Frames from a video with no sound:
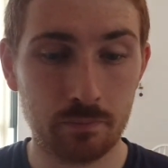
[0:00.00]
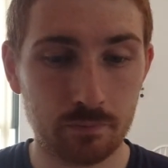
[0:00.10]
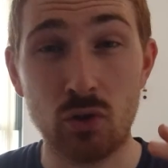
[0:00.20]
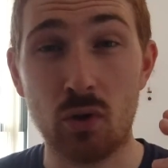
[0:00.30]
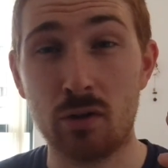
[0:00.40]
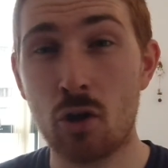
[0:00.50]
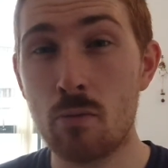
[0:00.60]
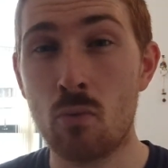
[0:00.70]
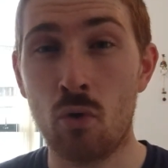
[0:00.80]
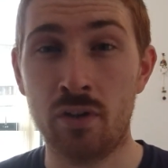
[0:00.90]
We're doing no
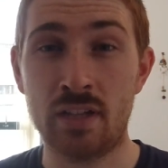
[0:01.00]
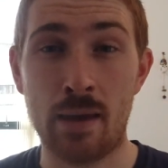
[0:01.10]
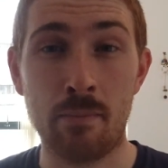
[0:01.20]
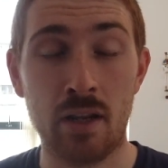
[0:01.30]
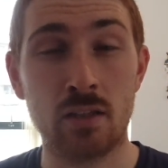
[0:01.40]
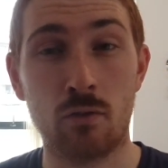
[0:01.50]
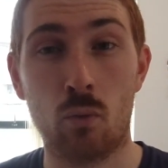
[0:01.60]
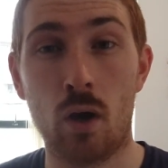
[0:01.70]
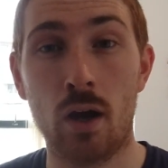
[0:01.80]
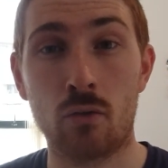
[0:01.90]
more than 10 minutes of
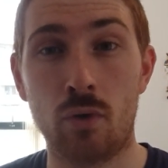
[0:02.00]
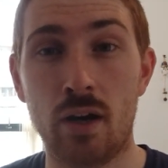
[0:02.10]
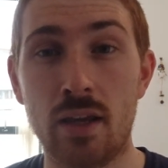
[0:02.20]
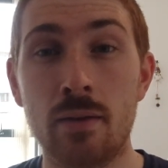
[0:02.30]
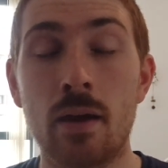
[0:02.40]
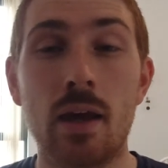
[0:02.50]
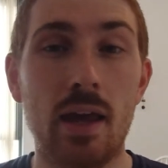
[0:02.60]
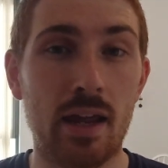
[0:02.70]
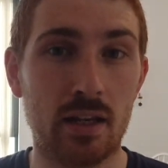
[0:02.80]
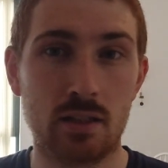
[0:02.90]
work really.
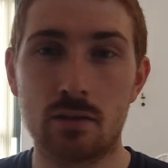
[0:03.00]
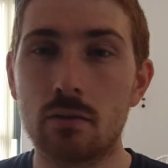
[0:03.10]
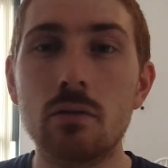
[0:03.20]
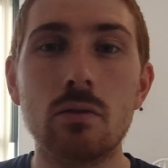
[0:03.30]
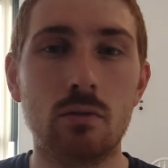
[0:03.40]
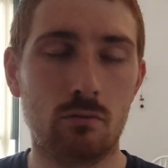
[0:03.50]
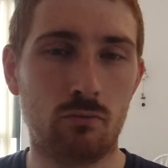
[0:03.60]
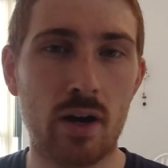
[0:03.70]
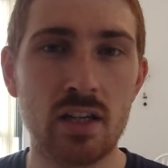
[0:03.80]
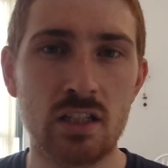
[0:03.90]
It's
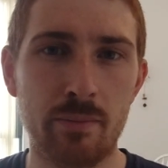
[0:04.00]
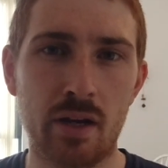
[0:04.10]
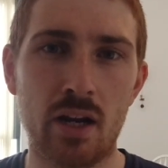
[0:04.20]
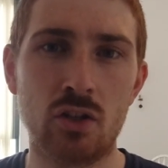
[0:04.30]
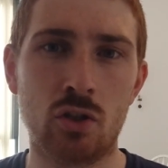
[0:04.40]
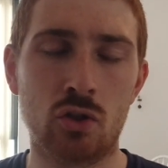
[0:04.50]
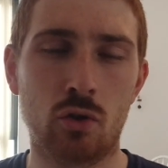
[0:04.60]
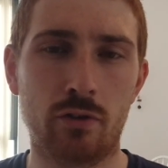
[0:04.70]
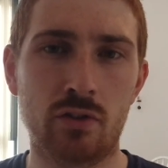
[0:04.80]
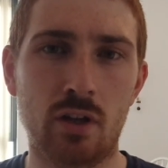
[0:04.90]
race simulation
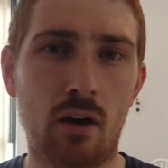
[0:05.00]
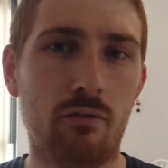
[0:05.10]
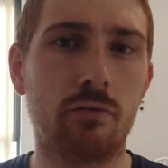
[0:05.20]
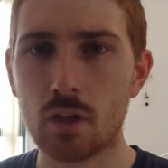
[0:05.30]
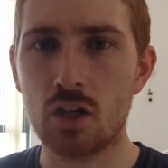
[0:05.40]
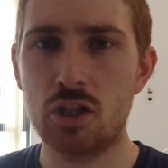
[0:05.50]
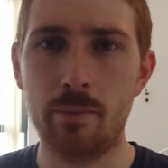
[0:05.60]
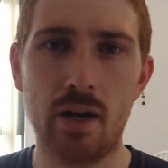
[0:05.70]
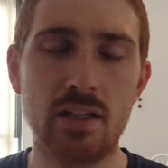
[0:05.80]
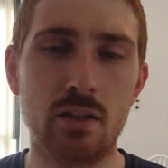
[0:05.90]
sort of stuff,
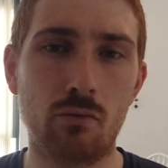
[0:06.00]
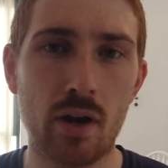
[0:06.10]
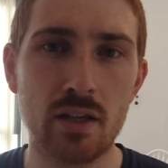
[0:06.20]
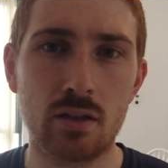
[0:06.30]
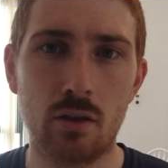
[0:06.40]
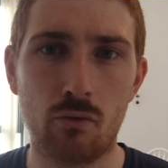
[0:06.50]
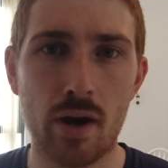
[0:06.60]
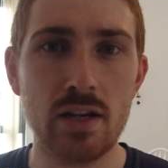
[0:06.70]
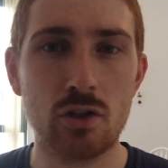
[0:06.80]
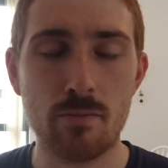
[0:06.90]
simulating the race, the
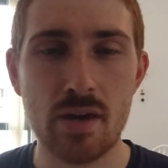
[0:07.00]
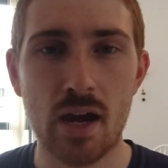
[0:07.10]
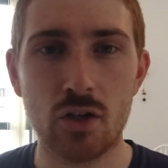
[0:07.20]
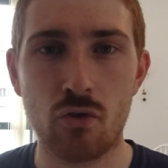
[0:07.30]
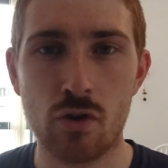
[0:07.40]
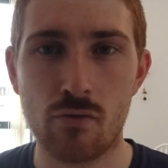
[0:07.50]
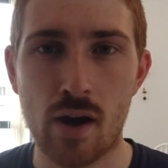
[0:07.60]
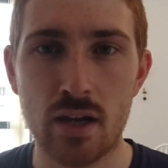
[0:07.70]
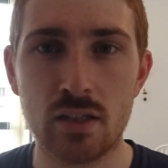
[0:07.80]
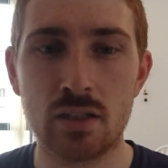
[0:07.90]
rates you'd be at during a
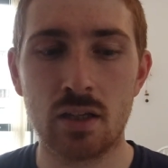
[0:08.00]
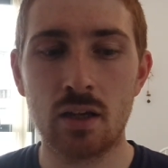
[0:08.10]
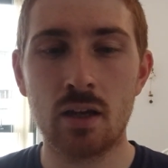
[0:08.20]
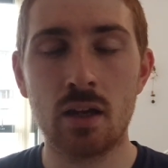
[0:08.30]
race.